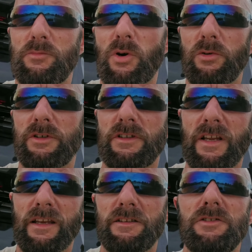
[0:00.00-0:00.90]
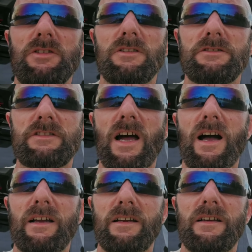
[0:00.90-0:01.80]
broken handle,
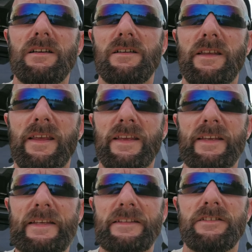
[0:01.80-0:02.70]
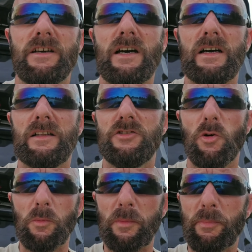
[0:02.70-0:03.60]
stock, and uh,
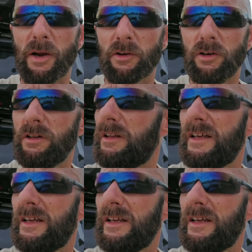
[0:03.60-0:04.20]
no barrel.